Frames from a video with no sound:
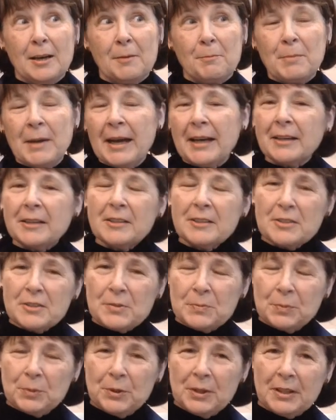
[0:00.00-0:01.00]
Back in the
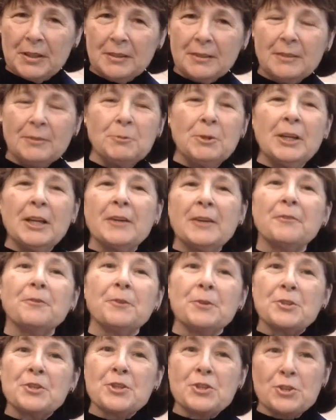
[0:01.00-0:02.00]
spring, when I
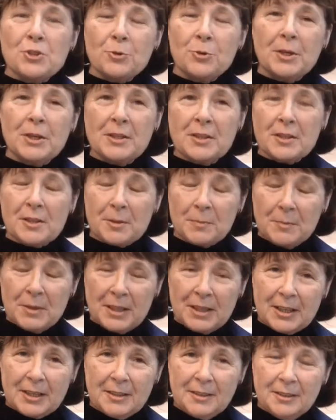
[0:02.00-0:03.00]
first joined the
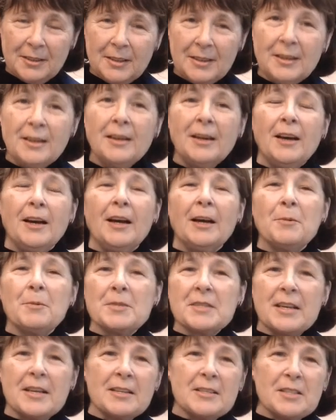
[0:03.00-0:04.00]
committee, I was
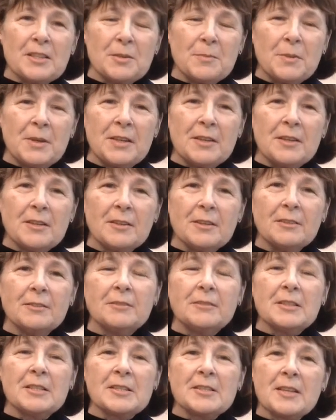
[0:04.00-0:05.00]
asked to be the
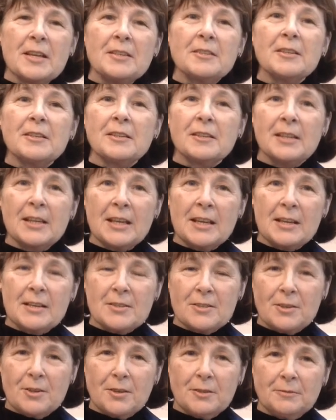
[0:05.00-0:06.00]
descendant
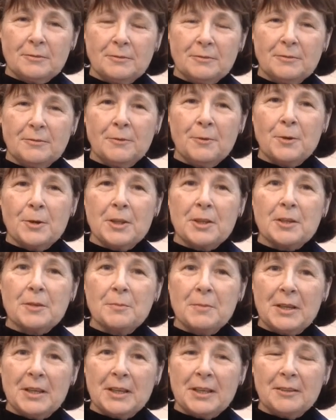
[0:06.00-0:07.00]
liaison for the
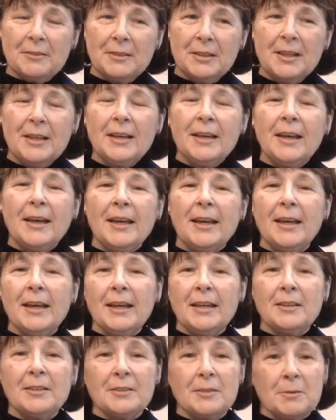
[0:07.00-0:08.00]
committee.
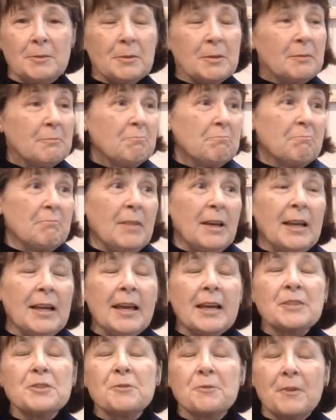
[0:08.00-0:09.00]
And I
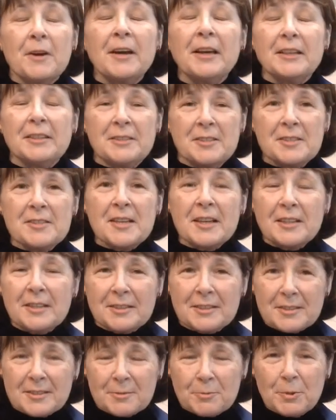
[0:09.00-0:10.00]
had to find
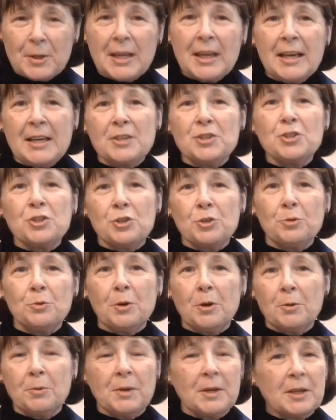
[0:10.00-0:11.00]
descendants. We had 2
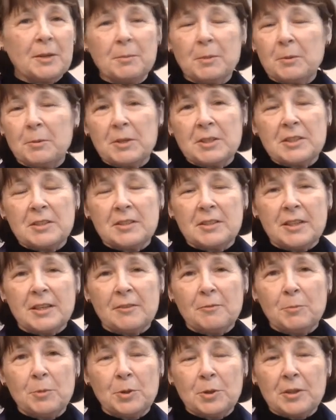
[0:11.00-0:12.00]
already, but we didn't
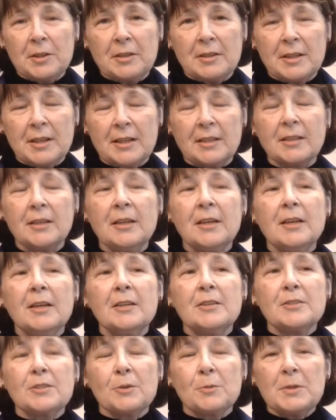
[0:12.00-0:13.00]
have more than that.
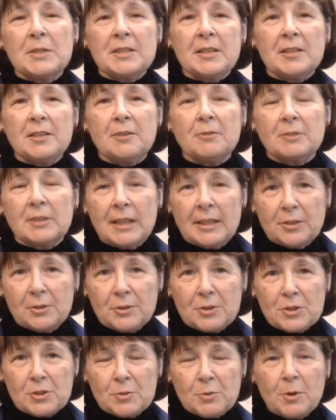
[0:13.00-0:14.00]
So we sent out
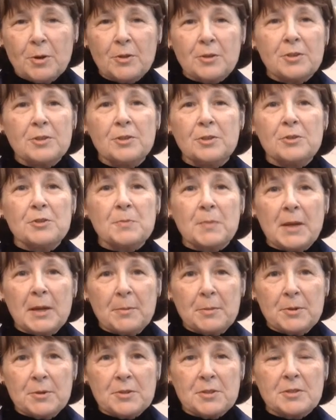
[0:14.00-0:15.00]
letters to all the
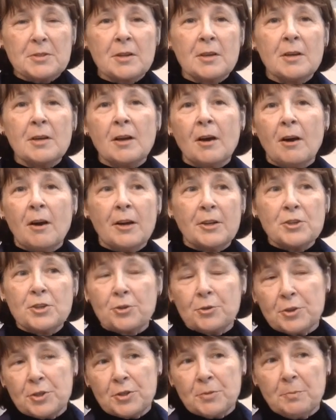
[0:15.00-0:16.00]
newspapers on
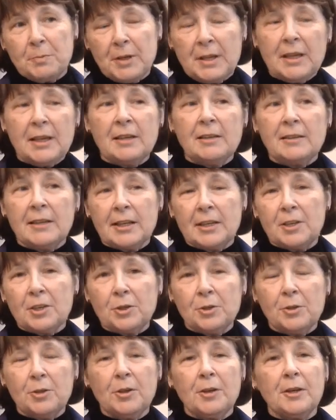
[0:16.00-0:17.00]
Georgian Bay, Lake
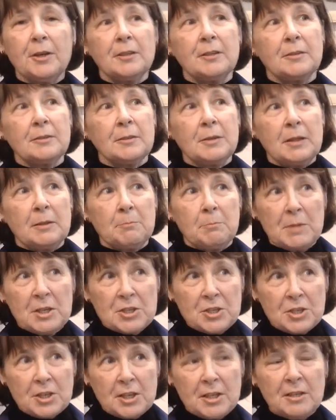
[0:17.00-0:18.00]
Huron, in
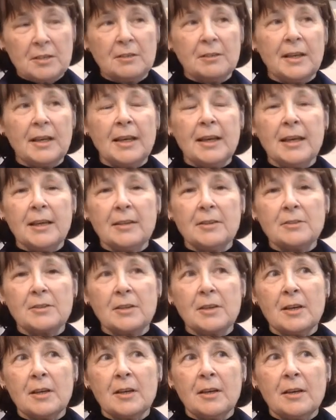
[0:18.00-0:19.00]
Michigan, and
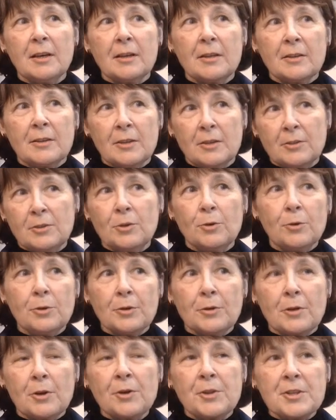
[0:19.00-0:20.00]

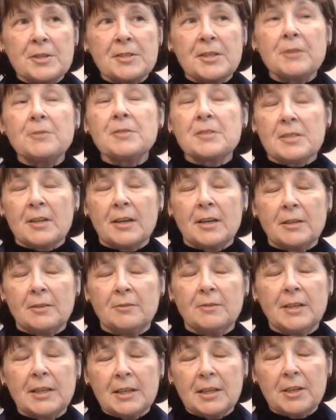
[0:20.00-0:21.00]
the south side of
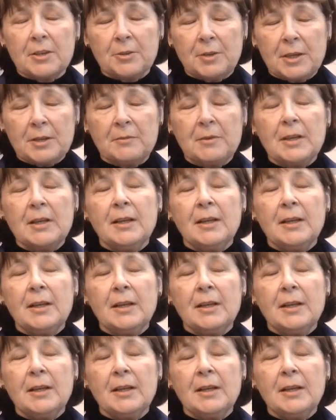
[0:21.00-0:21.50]
Lake Erie.